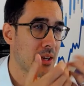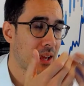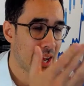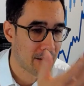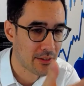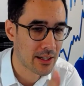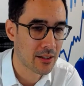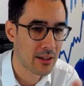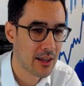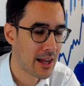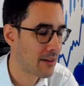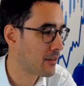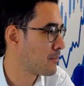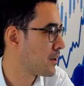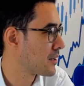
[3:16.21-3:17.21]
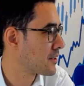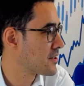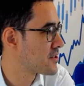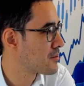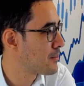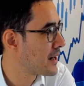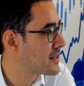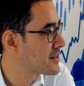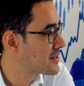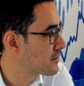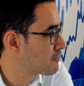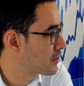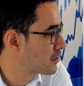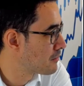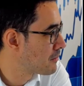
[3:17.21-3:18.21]
having participated in
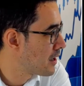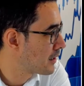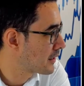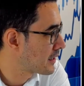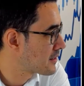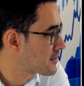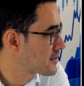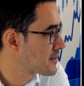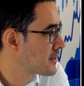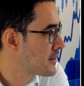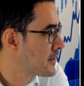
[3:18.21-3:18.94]
real markets.